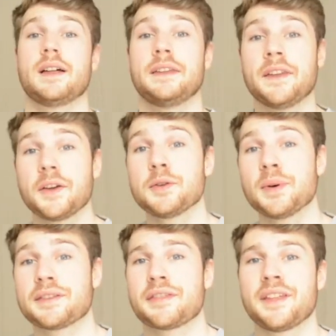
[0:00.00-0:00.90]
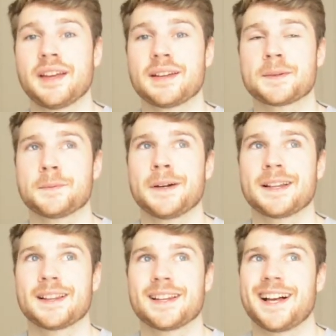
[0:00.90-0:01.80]
Now you might think,
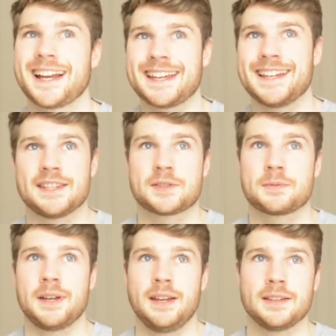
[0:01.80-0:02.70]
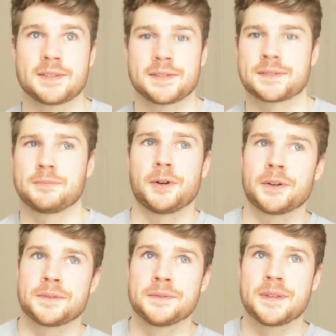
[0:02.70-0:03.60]
well, I can train just 1 or
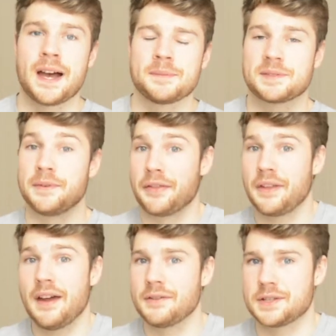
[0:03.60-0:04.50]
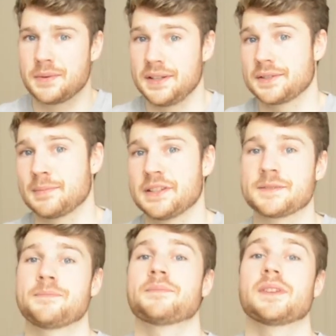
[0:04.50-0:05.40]
2 times with every training split.
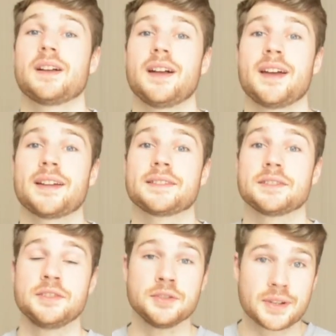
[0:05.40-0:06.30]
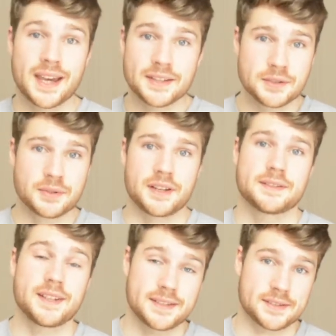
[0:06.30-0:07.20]
And you can do that,
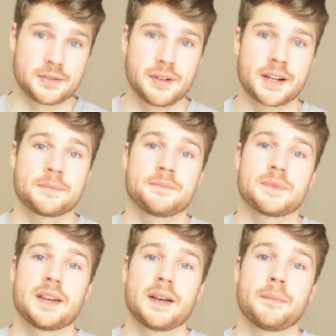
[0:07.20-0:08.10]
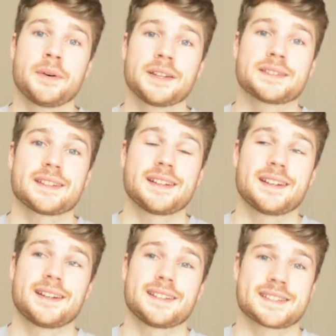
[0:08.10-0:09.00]
that is correct. But
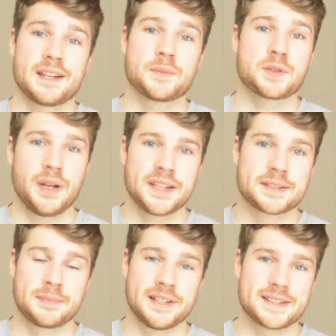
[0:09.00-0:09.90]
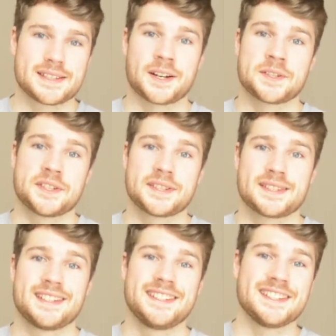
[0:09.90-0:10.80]
some training splits are
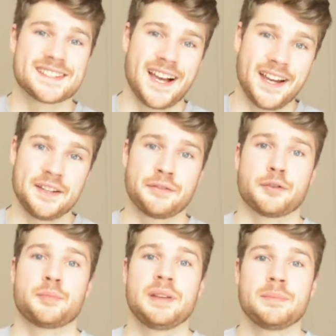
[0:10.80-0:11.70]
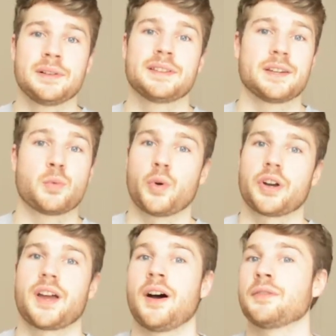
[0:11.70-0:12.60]
just designed for people that
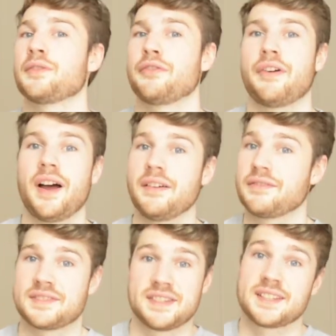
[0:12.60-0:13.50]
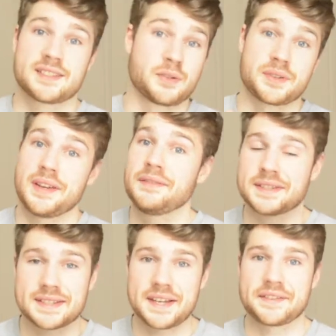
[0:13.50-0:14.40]
work out 5, 6 or even
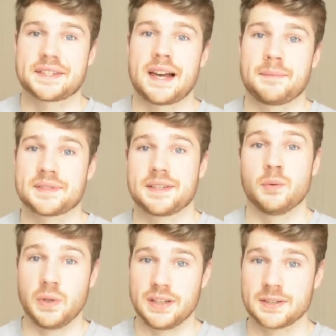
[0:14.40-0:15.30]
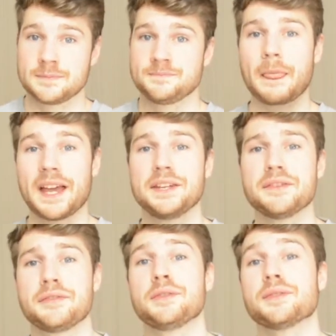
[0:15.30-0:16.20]
7 times a week. And
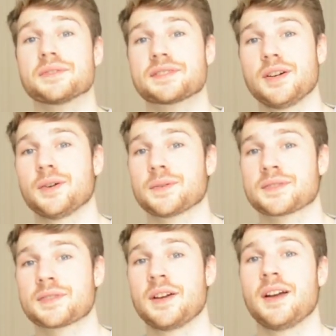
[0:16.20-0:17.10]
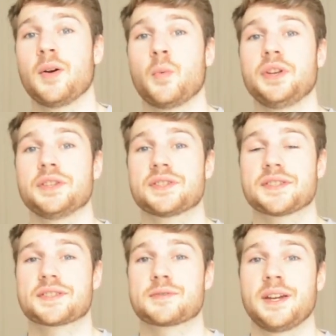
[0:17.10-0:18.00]
if you use those when you're
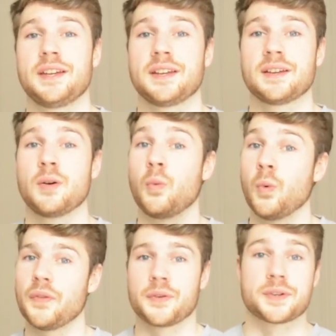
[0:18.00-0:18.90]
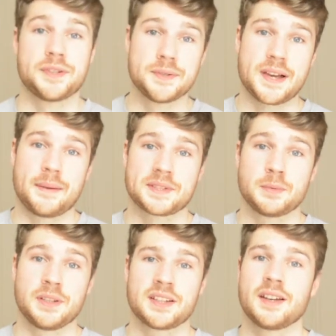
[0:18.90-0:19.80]
just training 1 or 2 times a
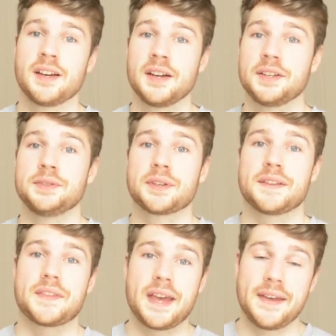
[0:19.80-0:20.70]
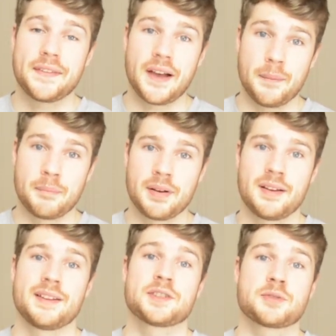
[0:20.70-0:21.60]
week, you can end up
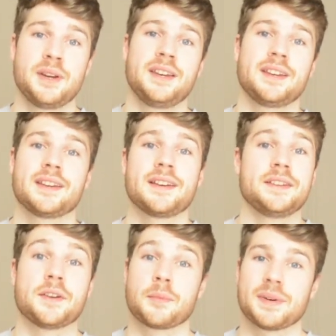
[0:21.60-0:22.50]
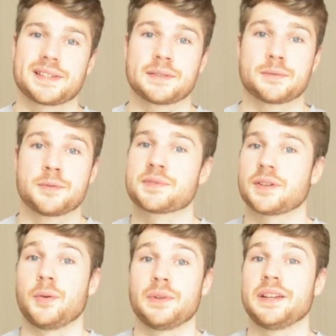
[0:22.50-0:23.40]
training your muscle groups
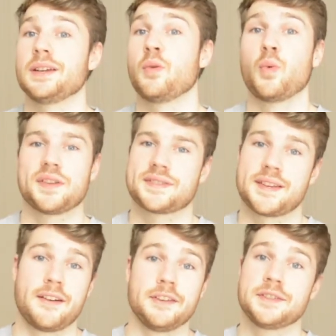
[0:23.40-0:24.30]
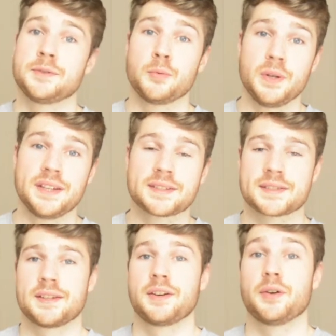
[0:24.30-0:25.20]
only once every 2 weeks
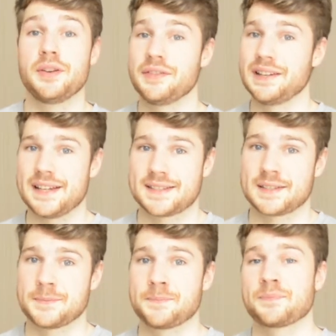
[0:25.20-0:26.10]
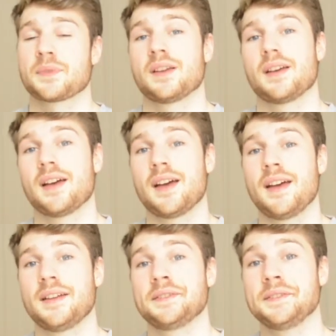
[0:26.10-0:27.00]
or even less.
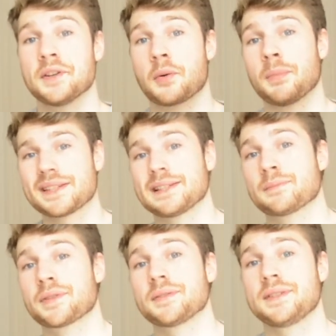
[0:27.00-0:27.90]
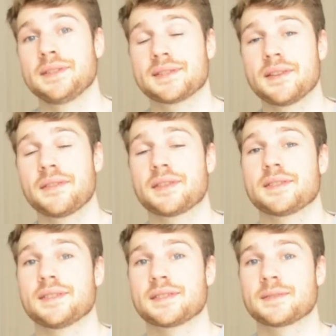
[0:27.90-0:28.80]
And your muscle protein
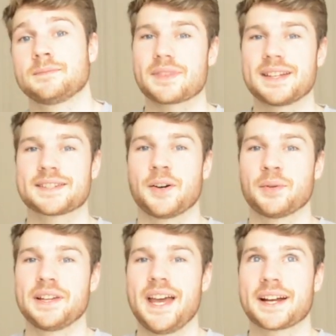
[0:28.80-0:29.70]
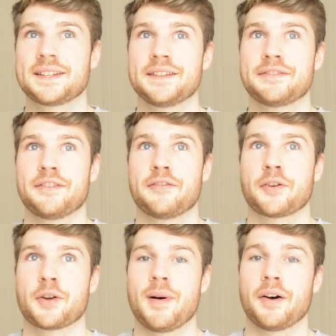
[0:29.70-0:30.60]
synthesis is only active
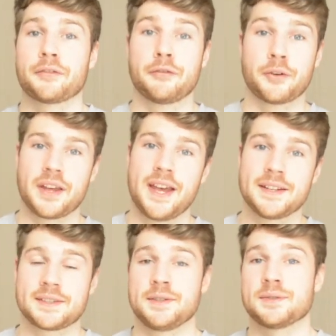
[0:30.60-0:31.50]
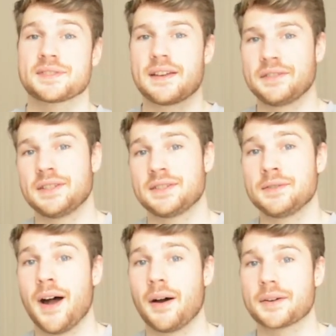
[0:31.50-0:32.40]
for about 48 to
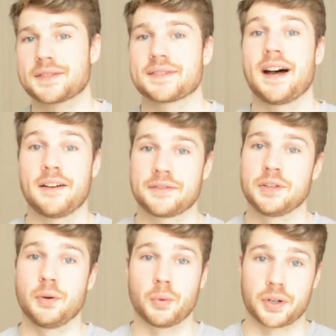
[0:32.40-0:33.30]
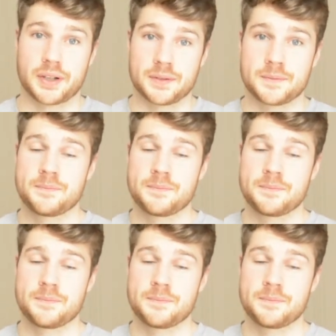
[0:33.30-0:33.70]
72 hours after your workout.